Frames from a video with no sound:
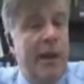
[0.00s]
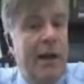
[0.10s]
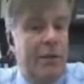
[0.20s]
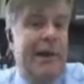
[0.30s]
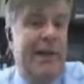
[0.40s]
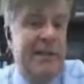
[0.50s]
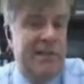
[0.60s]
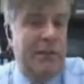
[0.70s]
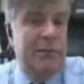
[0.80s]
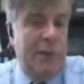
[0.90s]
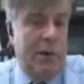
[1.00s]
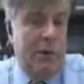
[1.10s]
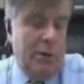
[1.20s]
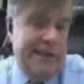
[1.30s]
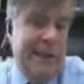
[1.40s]
20 years down the
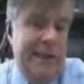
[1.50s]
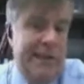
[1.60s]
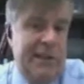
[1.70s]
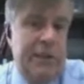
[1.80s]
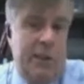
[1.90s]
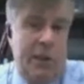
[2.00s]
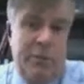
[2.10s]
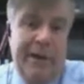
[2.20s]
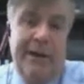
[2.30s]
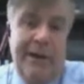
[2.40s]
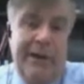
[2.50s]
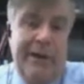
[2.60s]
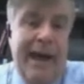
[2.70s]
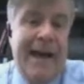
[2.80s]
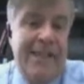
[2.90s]
road or 10 years down the road when it
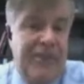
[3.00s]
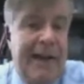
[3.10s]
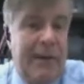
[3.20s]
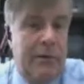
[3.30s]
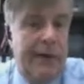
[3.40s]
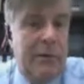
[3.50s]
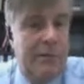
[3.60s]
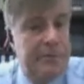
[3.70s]
does fail, right?